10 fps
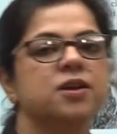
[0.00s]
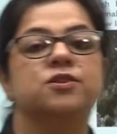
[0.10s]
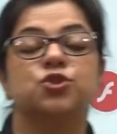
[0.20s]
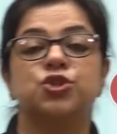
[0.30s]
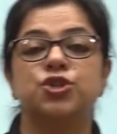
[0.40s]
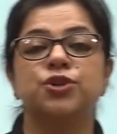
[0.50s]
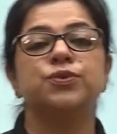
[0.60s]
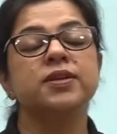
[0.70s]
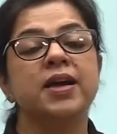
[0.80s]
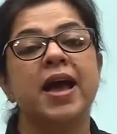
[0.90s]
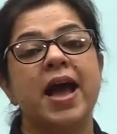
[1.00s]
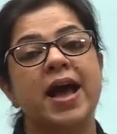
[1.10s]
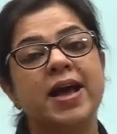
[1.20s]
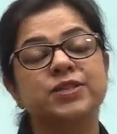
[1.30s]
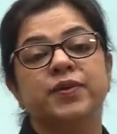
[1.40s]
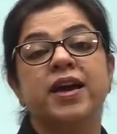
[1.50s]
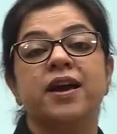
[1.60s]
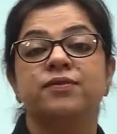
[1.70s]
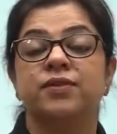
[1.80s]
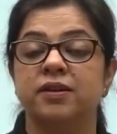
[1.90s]
So children, as we
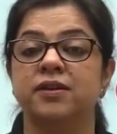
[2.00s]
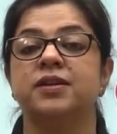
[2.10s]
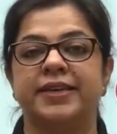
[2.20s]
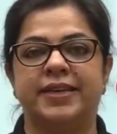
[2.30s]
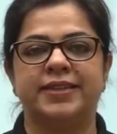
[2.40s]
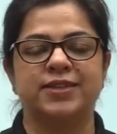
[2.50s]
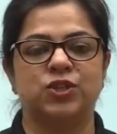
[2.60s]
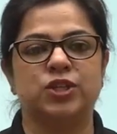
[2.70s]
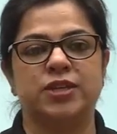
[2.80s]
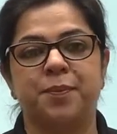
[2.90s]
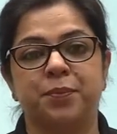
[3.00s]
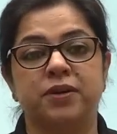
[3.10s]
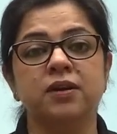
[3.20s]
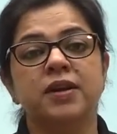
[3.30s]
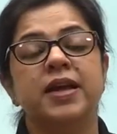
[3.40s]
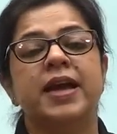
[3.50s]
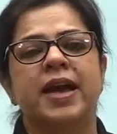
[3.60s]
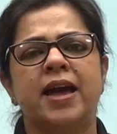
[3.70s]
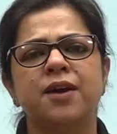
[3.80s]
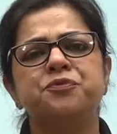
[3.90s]
have learned in this chapter,
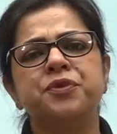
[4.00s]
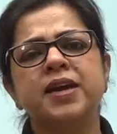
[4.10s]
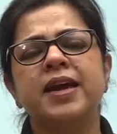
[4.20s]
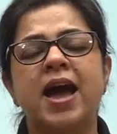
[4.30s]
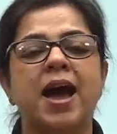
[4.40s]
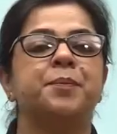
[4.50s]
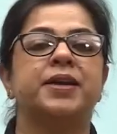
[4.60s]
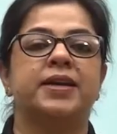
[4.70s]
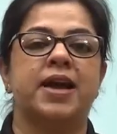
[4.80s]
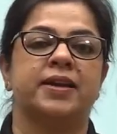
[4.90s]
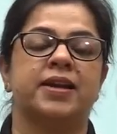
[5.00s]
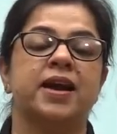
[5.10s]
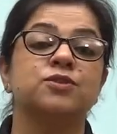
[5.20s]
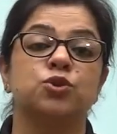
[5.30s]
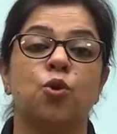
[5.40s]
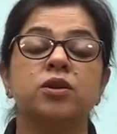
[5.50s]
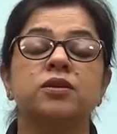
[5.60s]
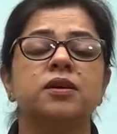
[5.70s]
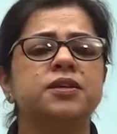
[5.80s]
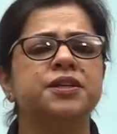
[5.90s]
every habitat has got
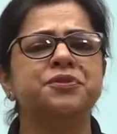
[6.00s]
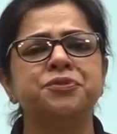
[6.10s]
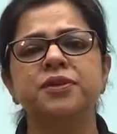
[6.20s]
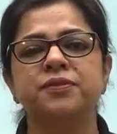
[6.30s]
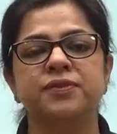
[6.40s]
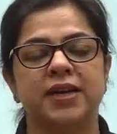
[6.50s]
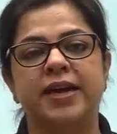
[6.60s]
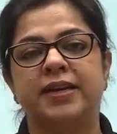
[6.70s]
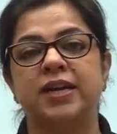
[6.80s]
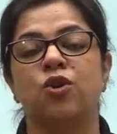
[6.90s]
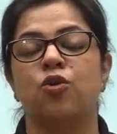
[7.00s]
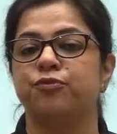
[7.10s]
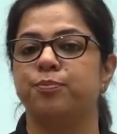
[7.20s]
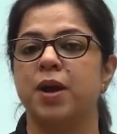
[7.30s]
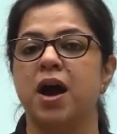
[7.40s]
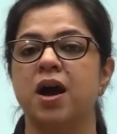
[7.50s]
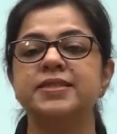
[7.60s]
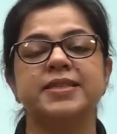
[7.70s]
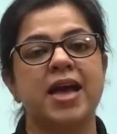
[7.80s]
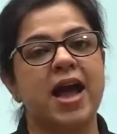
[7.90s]
a different variety of
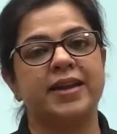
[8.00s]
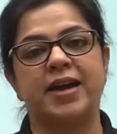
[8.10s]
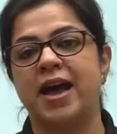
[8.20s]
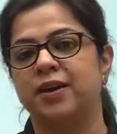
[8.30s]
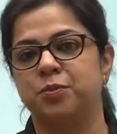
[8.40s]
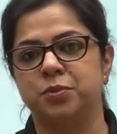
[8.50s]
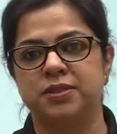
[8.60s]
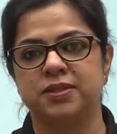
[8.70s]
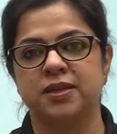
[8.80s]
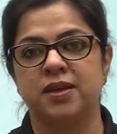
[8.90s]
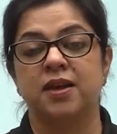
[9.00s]
plants and animals.